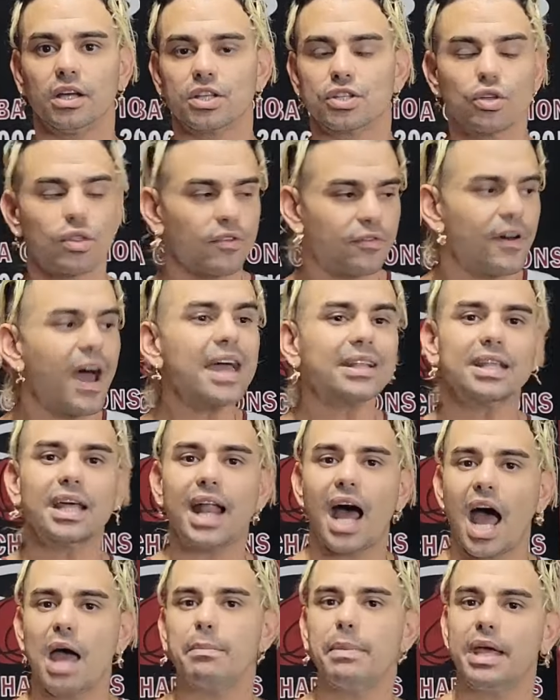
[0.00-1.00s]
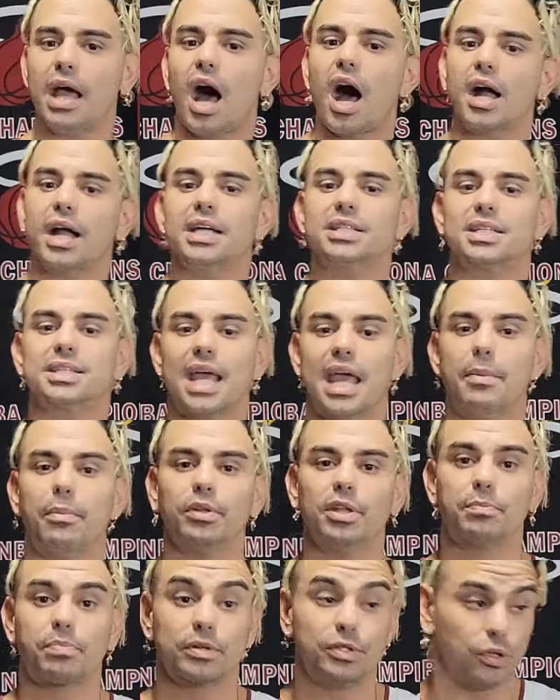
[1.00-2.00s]
So the fact that Jaime Hawkins is
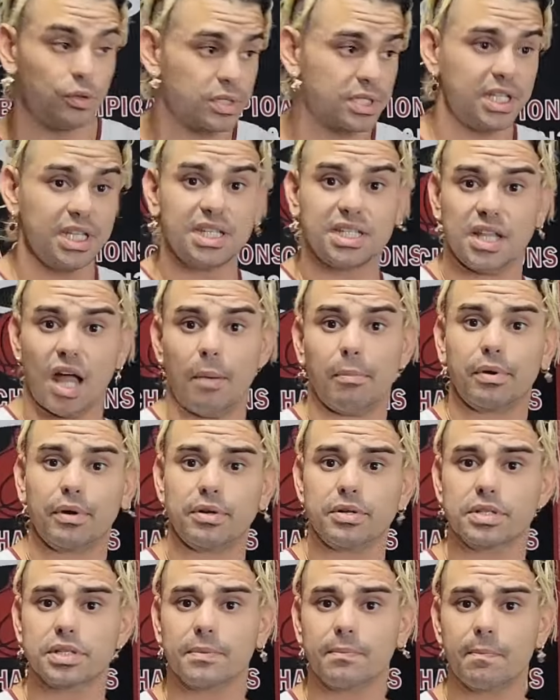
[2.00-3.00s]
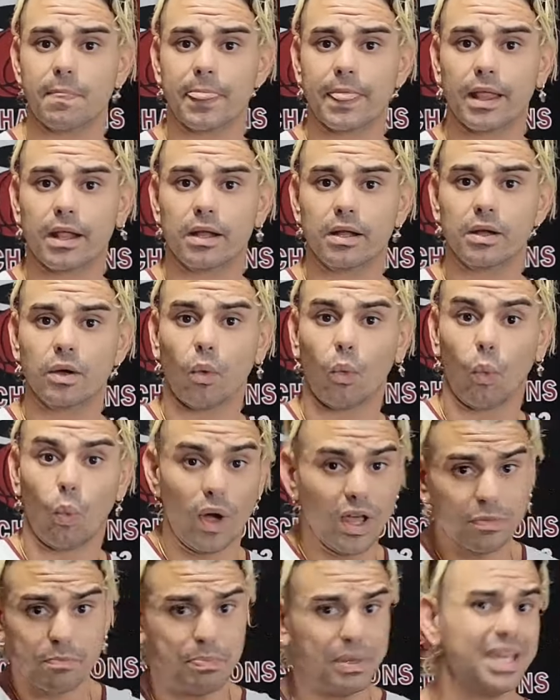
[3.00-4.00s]
able to produce these numbers
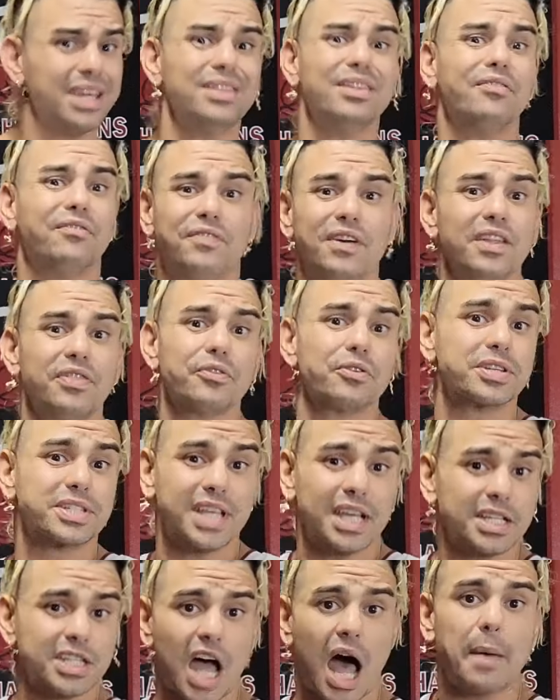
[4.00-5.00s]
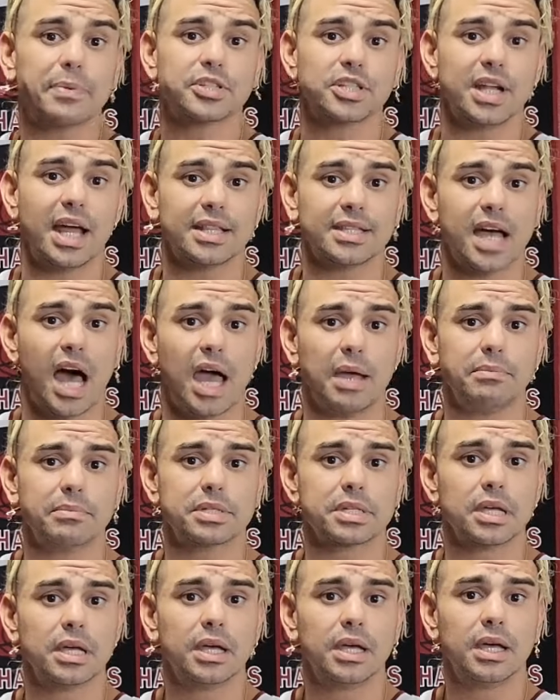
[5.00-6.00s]
with being the fifth or sixth option at
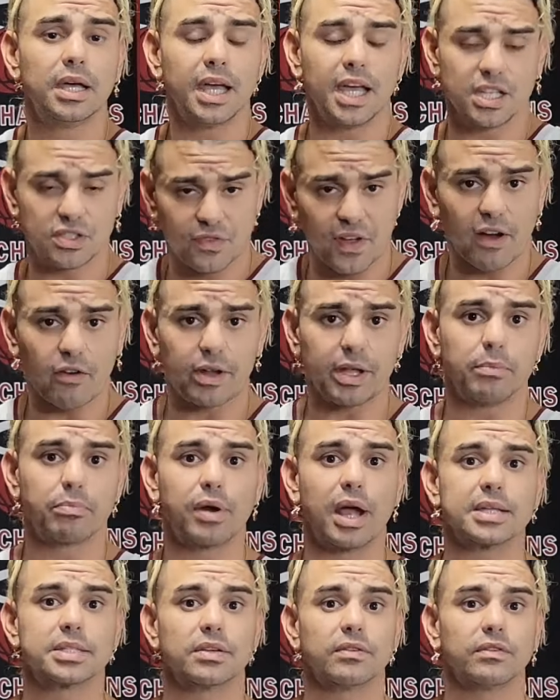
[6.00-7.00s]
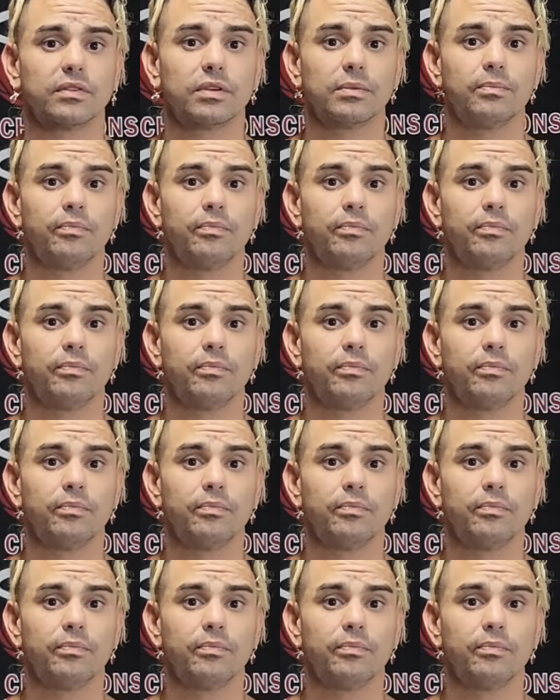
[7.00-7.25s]
times is very impressive.